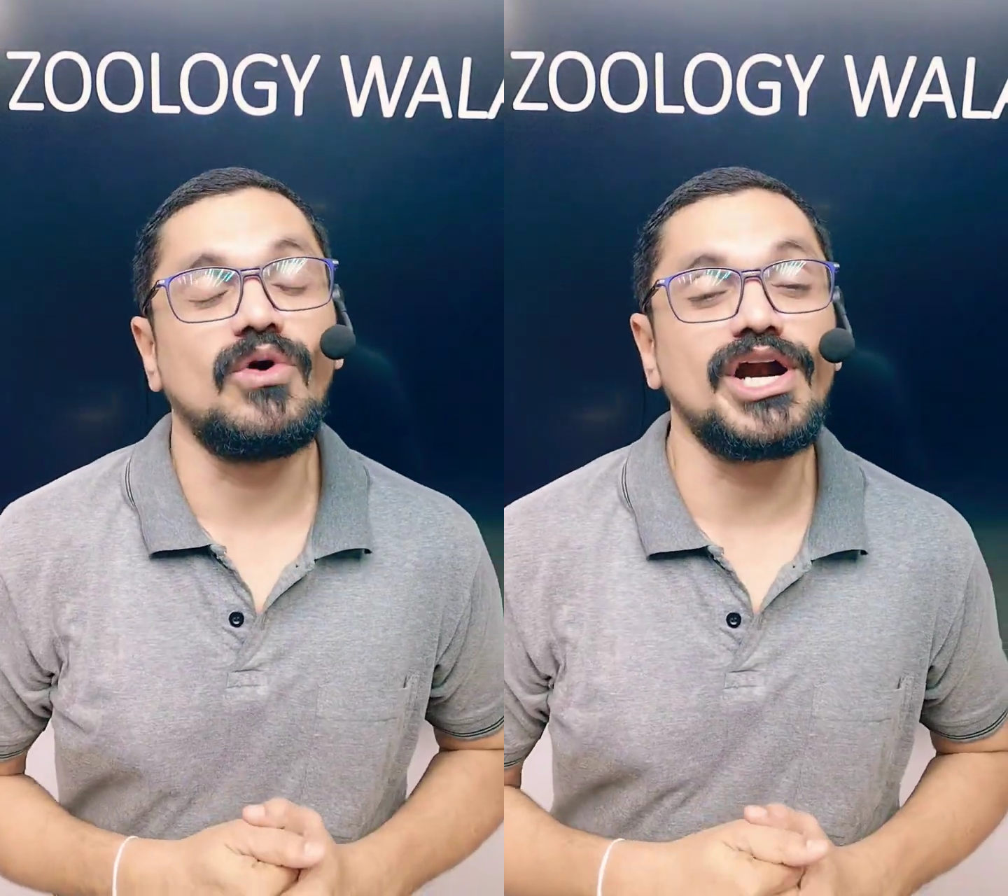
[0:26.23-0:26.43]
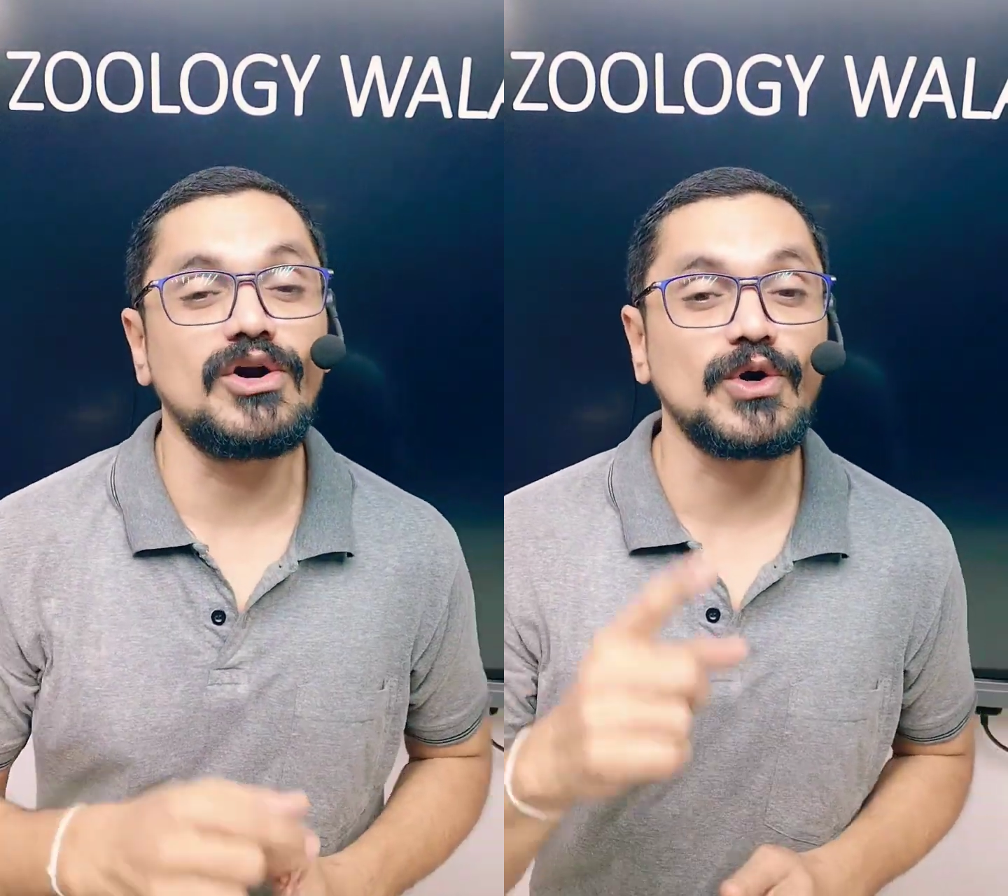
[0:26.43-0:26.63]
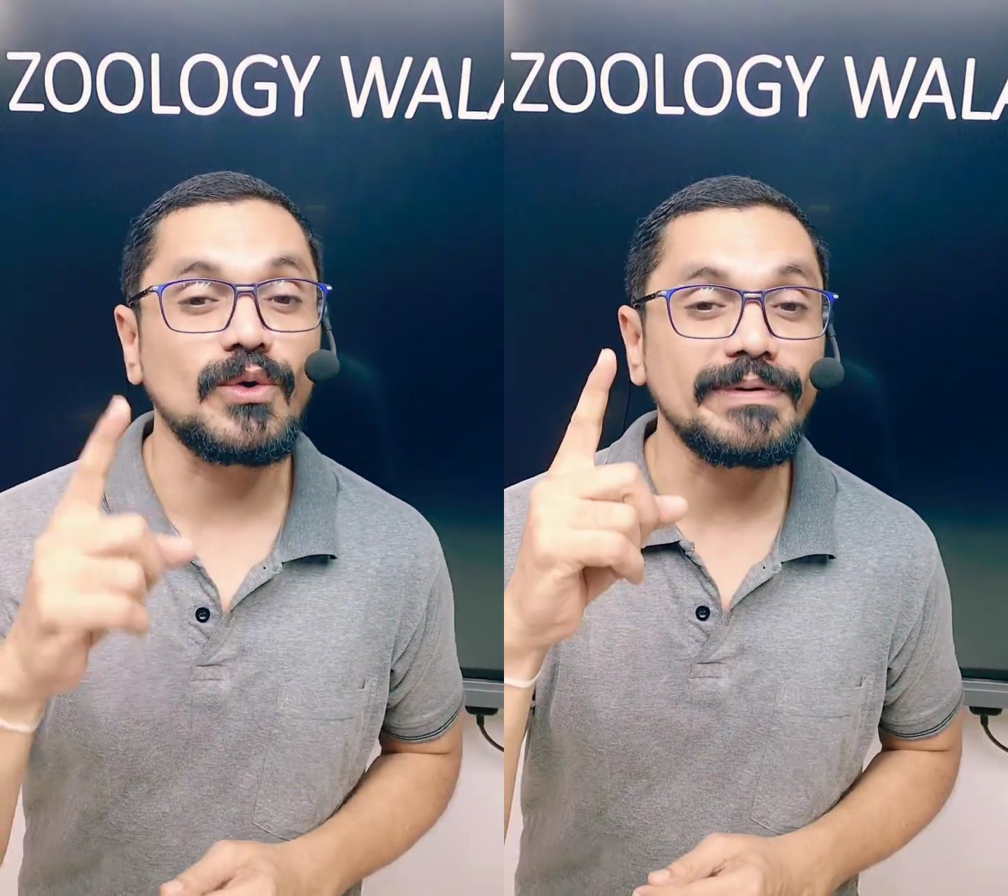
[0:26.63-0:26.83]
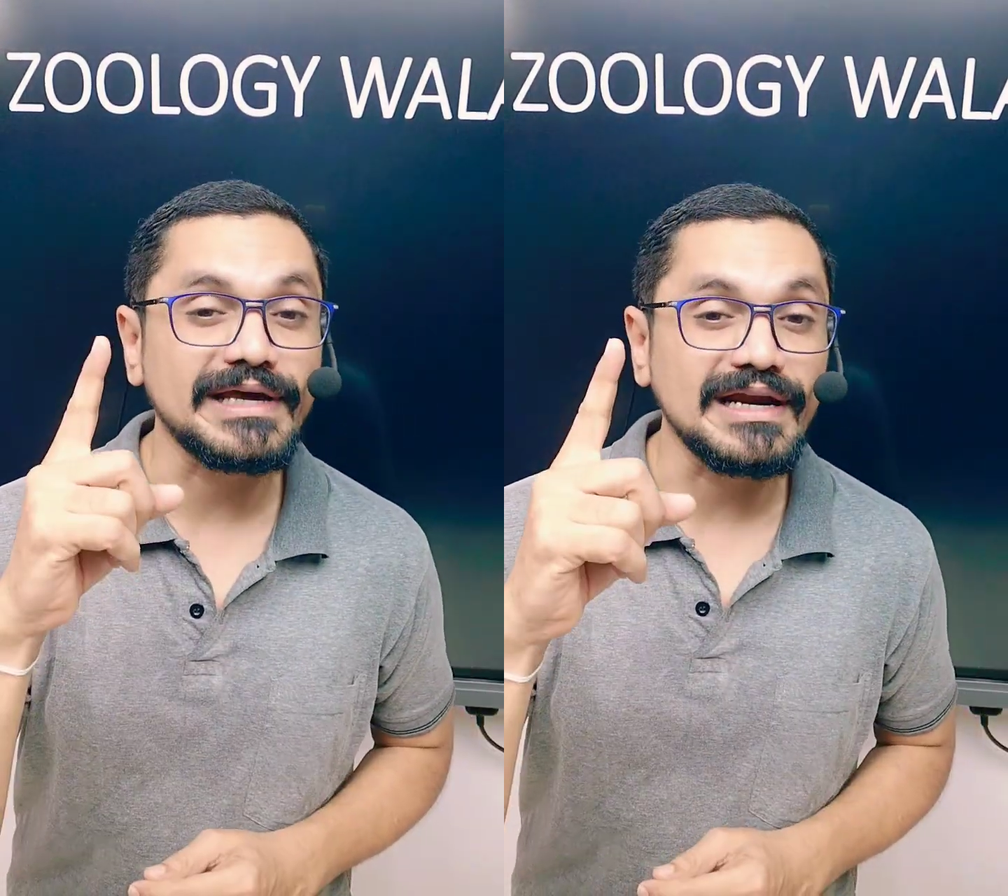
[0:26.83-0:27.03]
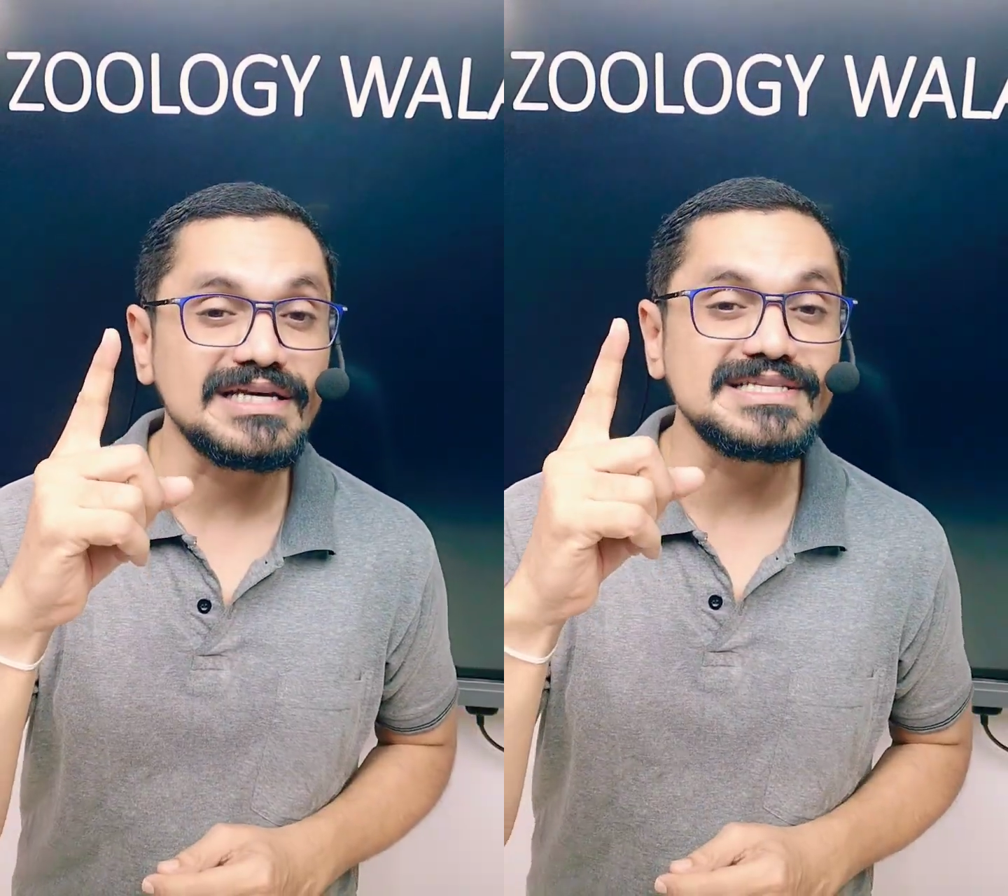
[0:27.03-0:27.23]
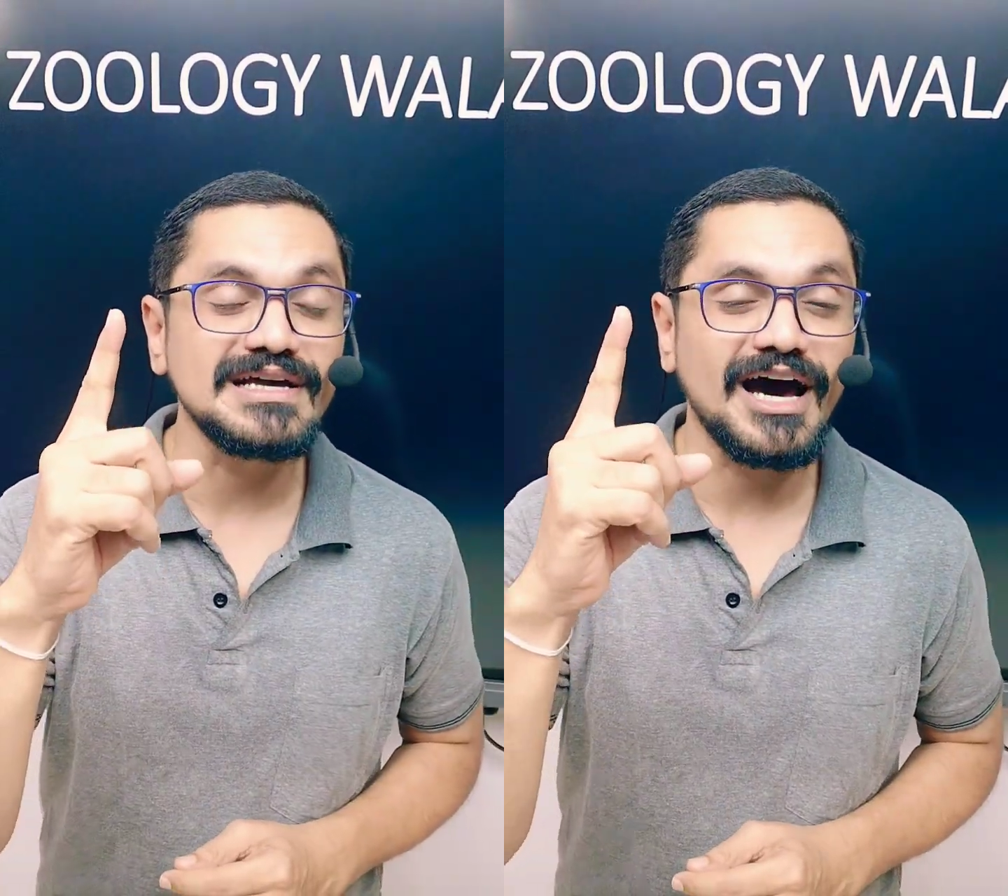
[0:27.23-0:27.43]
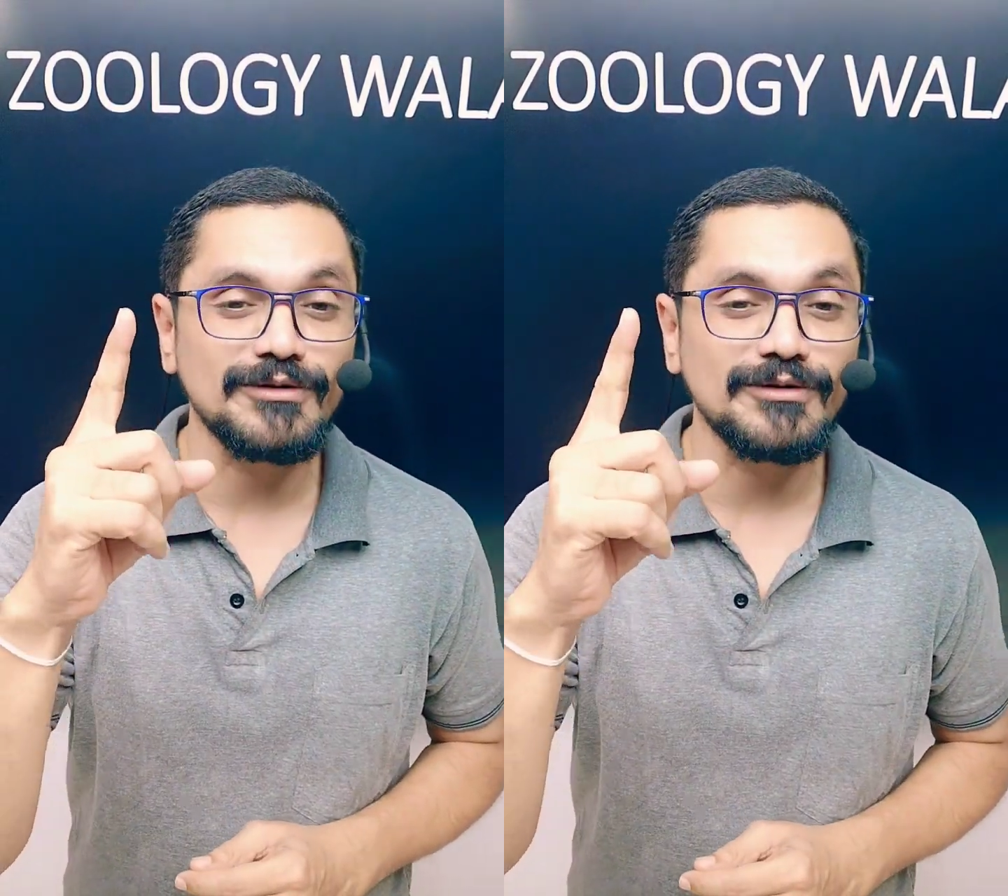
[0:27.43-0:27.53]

Gonadotropic releasing